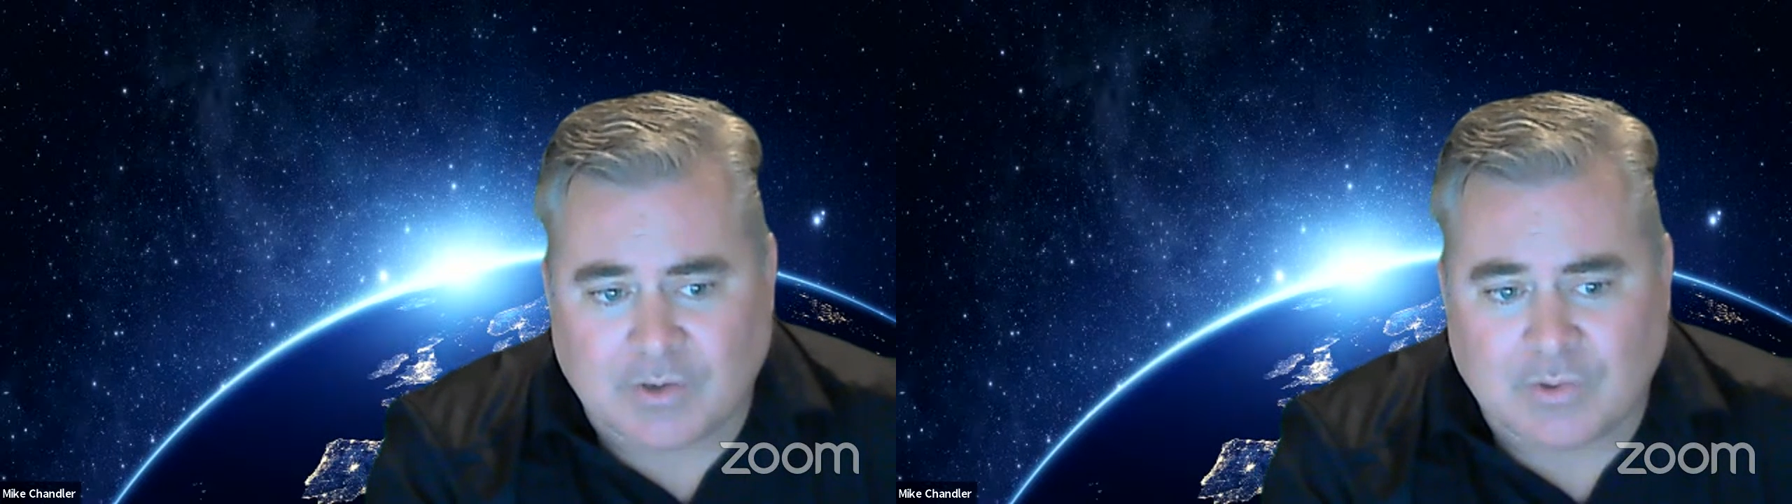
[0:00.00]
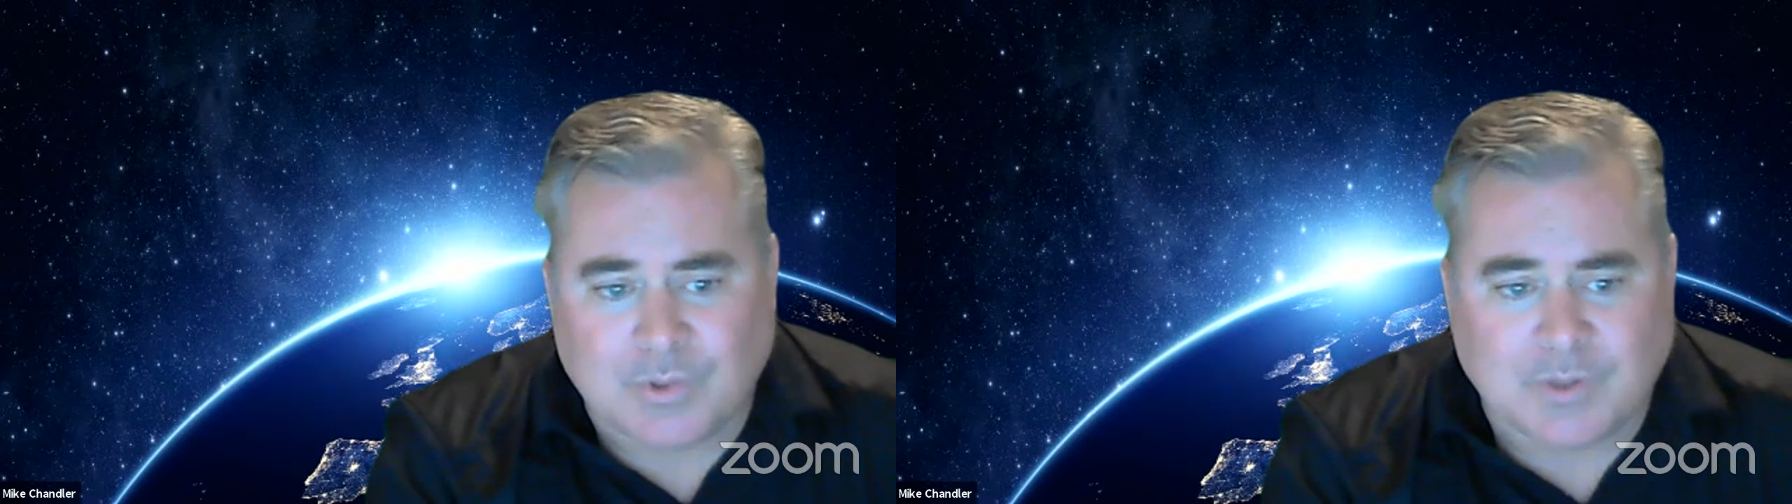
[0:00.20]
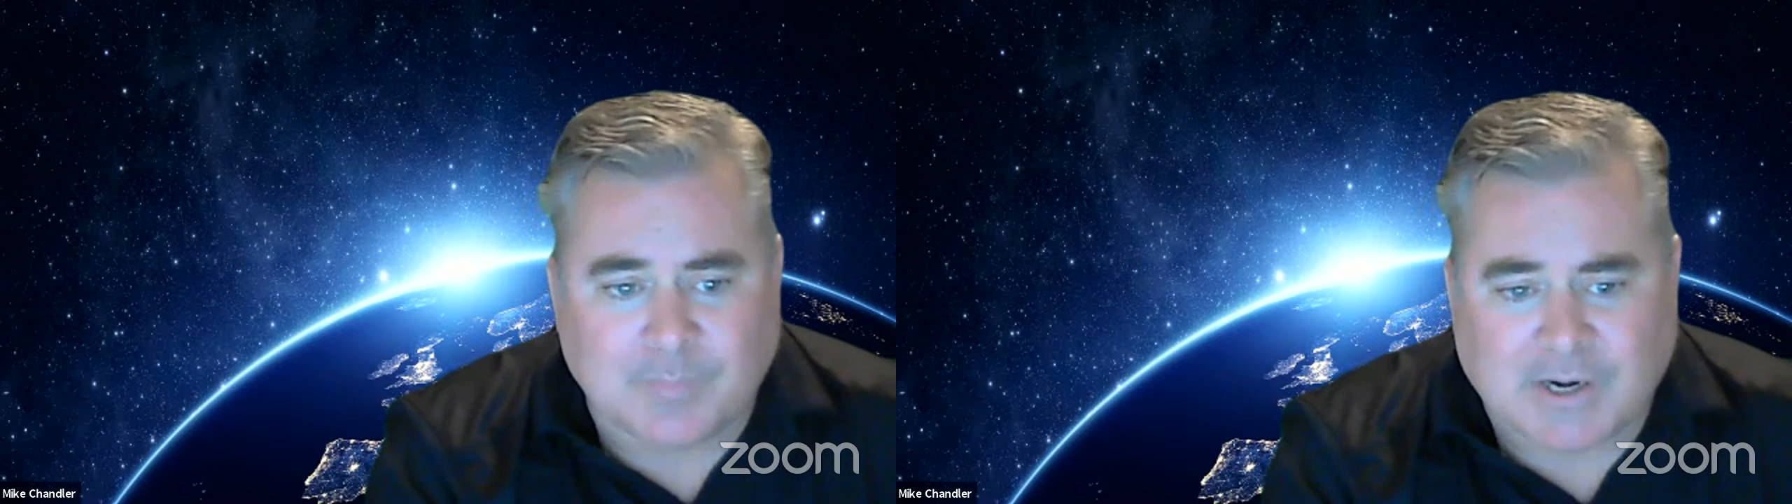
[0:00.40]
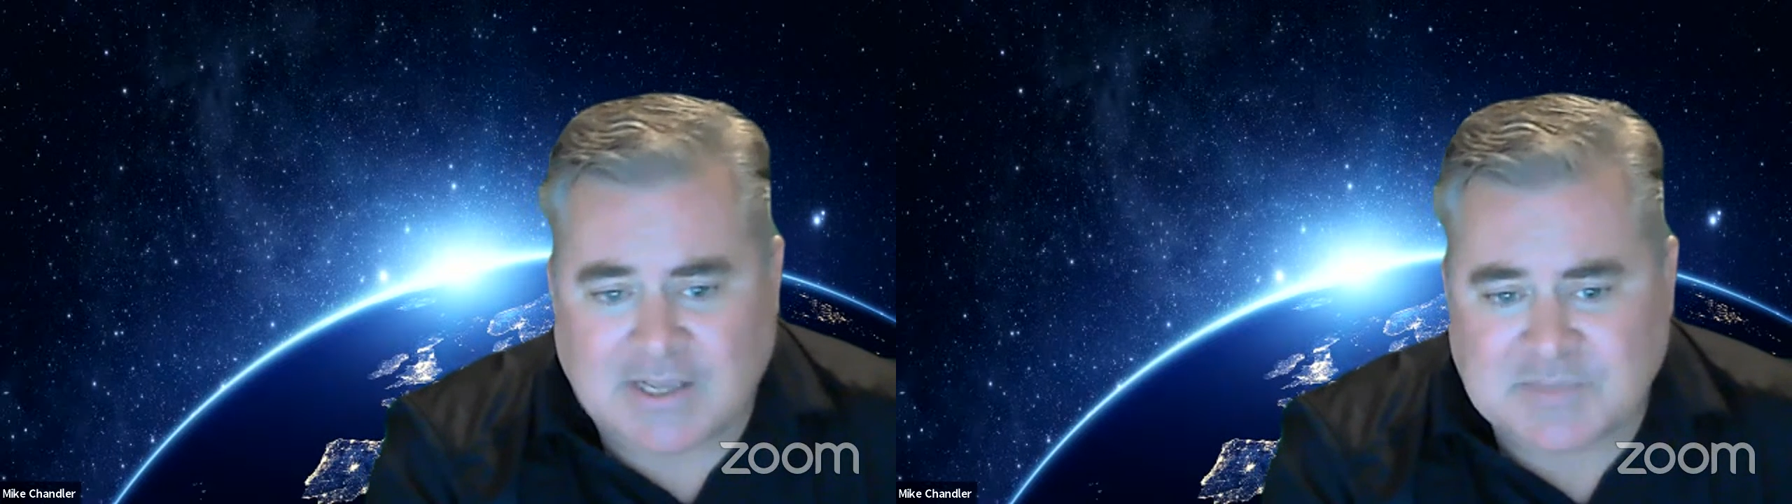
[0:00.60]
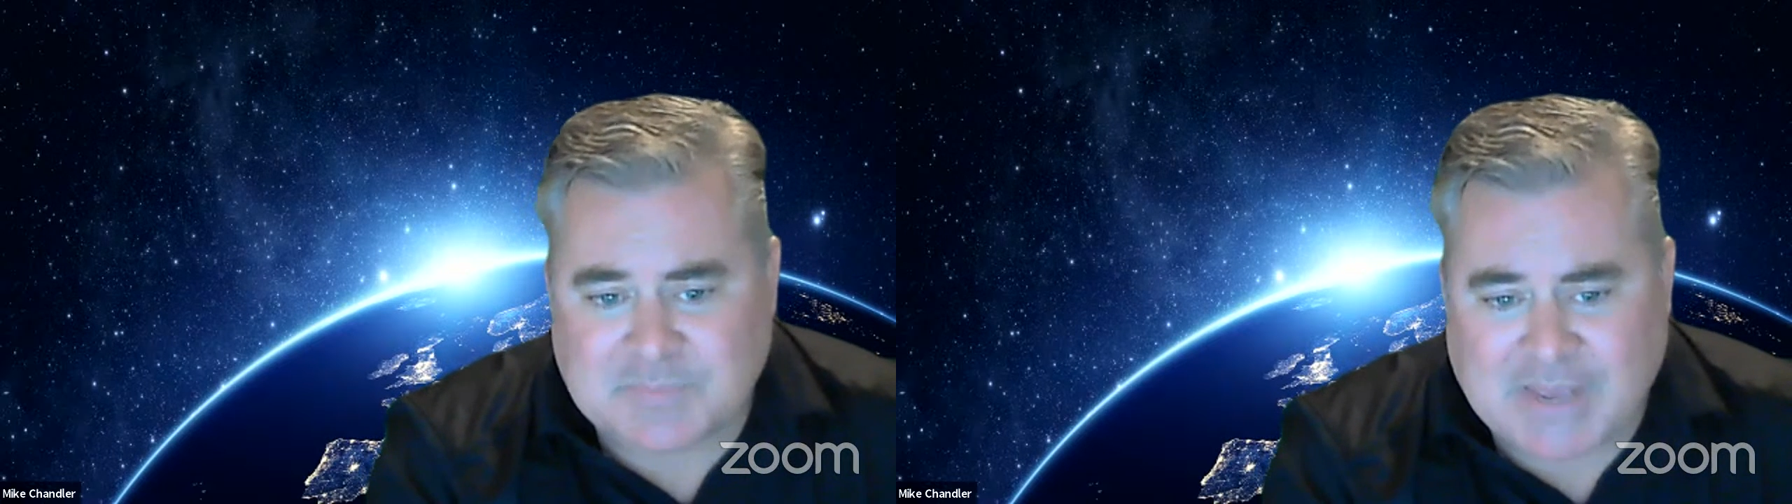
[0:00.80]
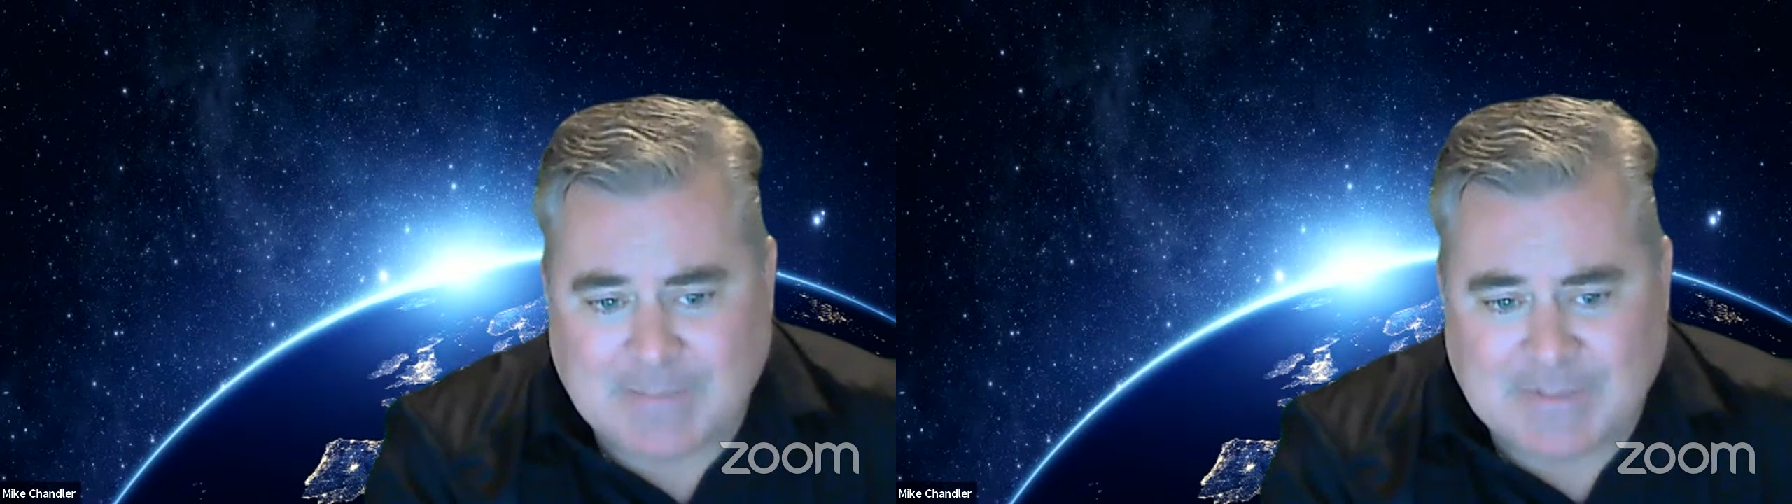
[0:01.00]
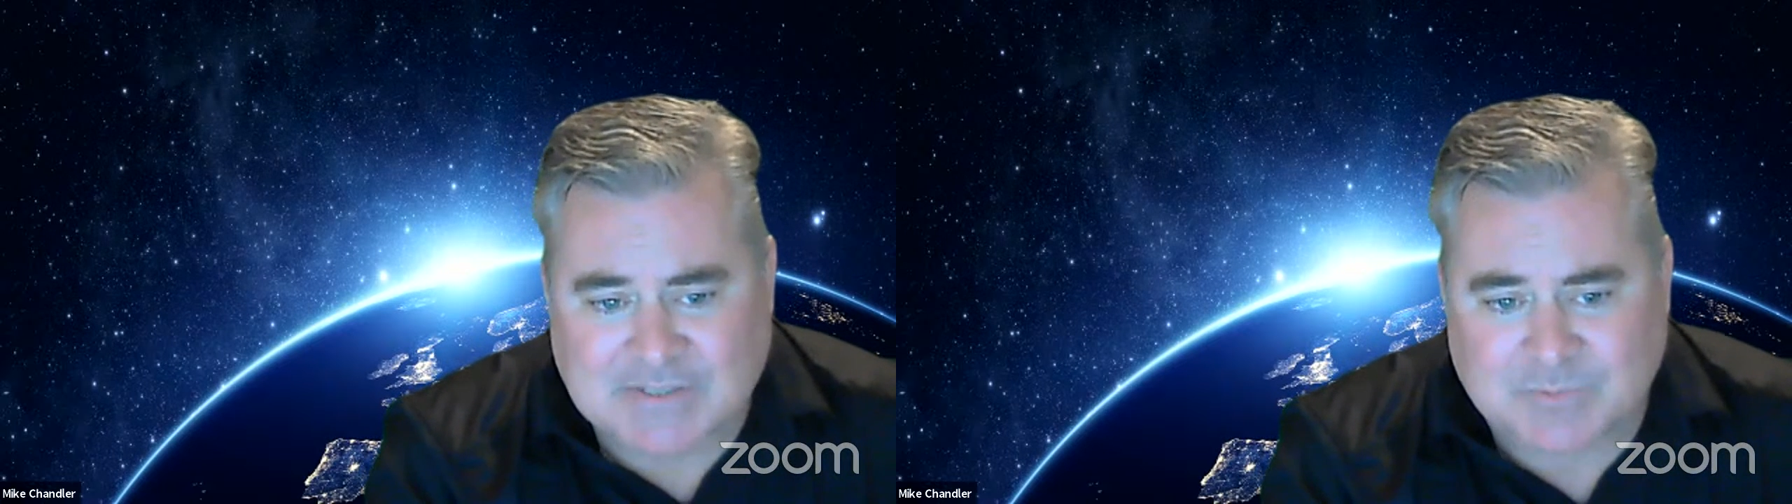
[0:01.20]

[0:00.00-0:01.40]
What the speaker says: including Paradise Payments,